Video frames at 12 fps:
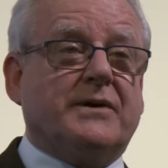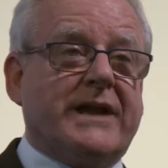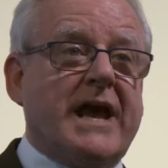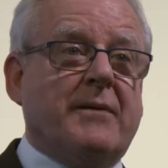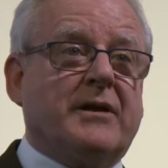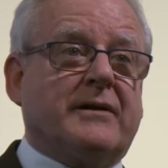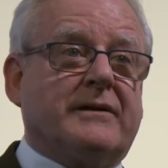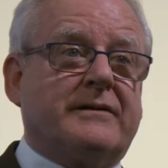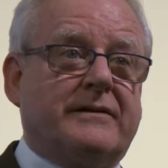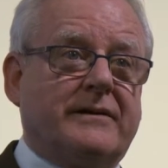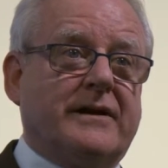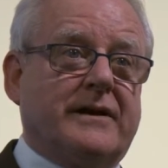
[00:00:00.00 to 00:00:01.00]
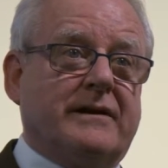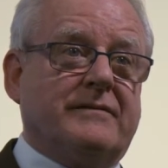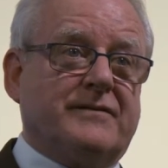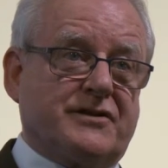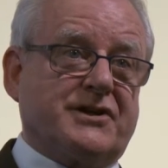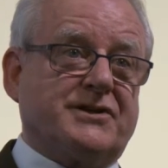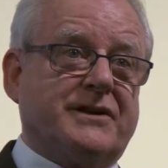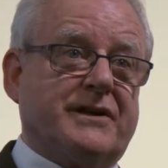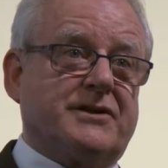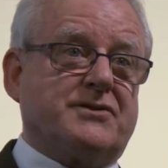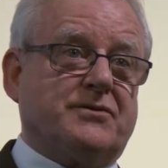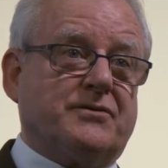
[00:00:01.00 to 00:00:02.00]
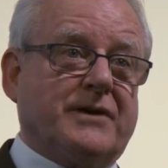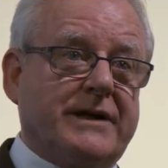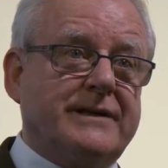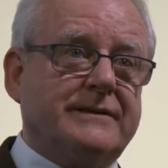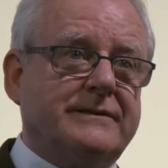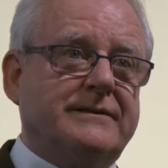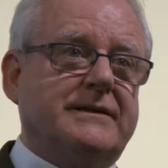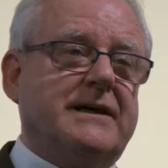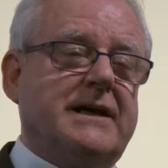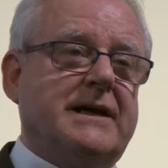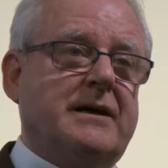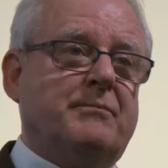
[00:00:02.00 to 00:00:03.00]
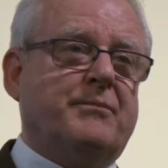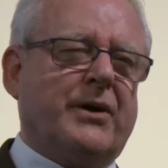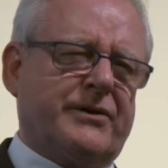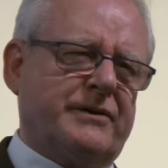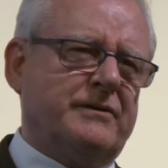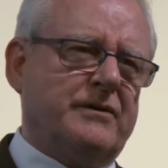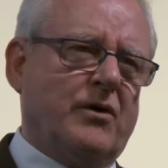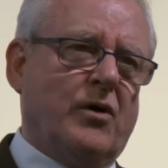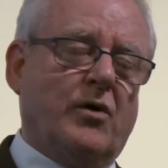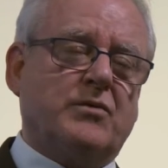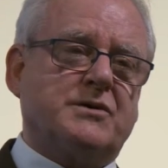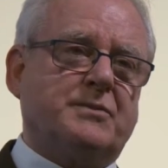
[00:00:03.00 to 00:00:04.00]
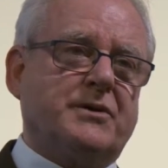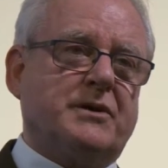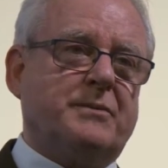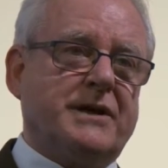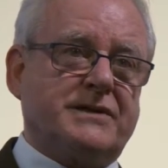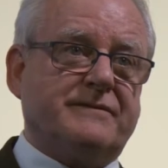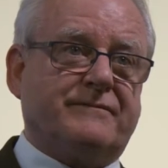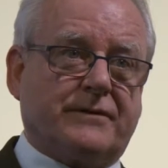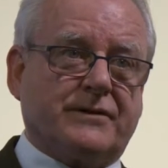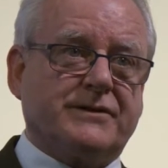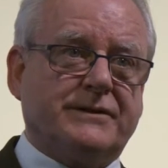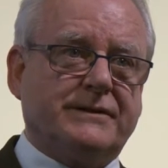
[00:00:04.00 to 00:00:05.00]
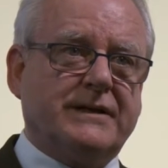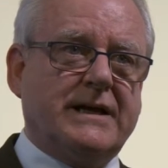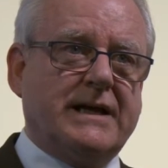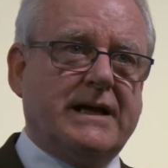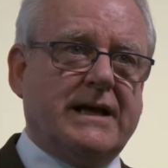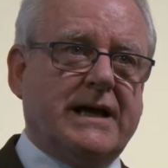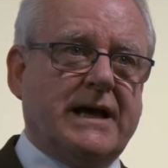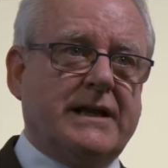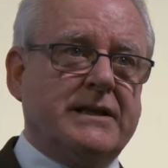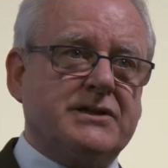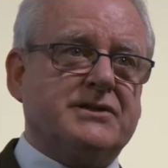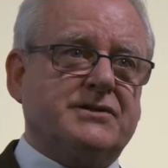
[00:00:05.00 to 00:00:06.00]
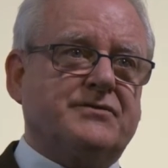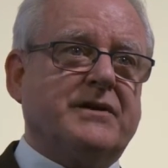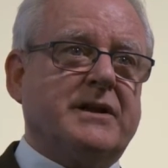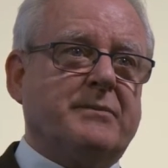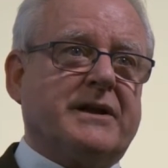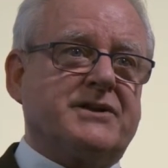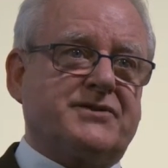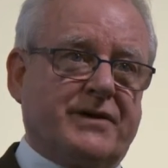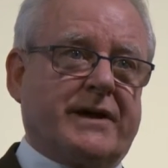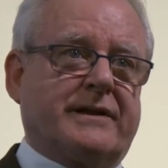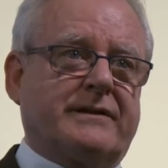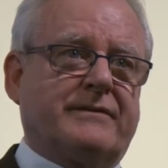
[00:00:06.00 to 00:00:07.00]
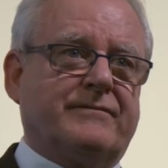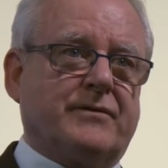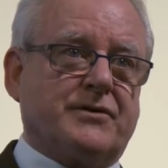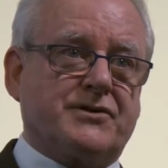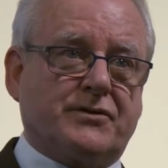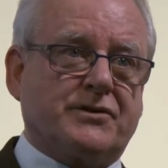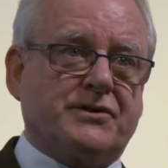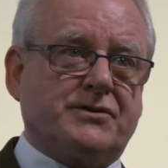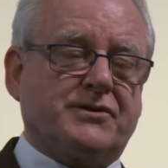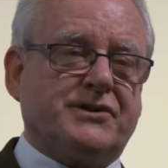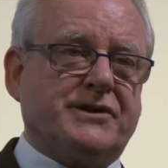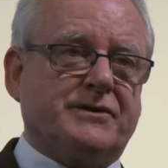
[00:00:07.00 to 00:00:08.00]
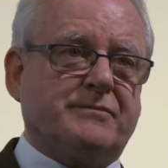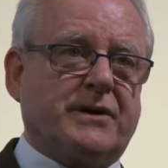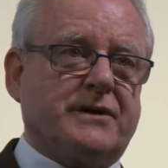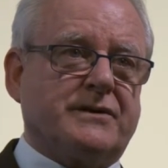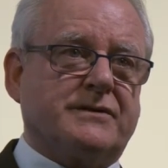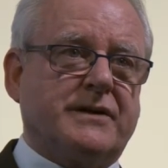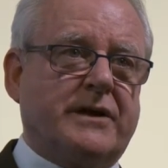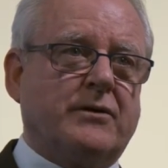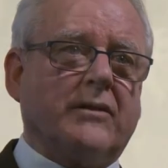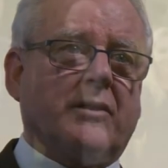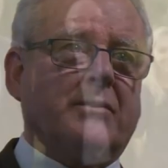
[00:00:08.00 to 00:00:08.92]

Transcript: an eminent physician in his own right, but always put the patient first. And this has really been a strength for the Stroke Association, because in all our